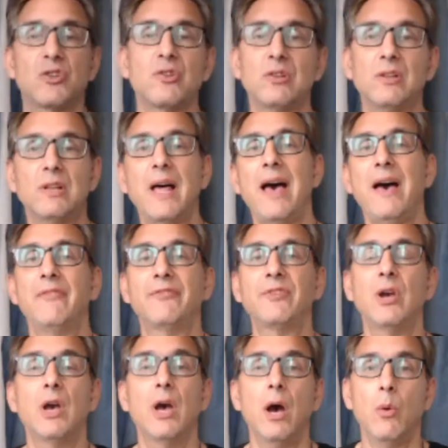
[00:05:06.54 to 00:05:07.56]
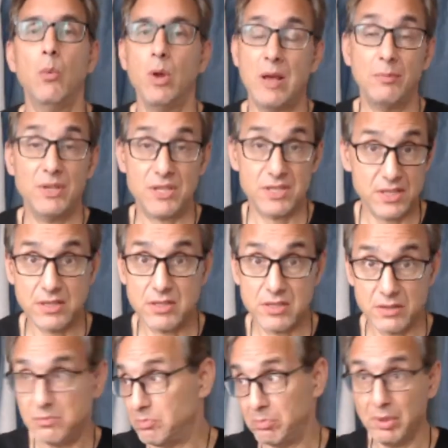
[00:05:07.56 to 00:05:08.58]
to the left when I'm listening to
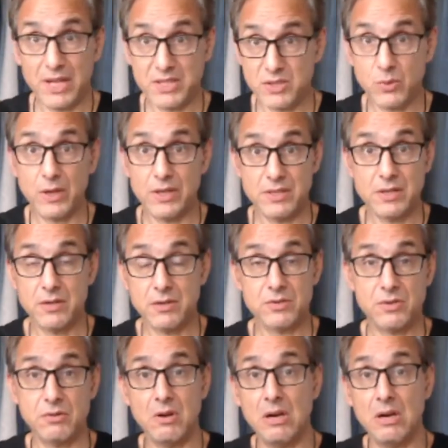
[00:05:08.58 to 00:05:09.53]
Blood, Sweat, and Tears,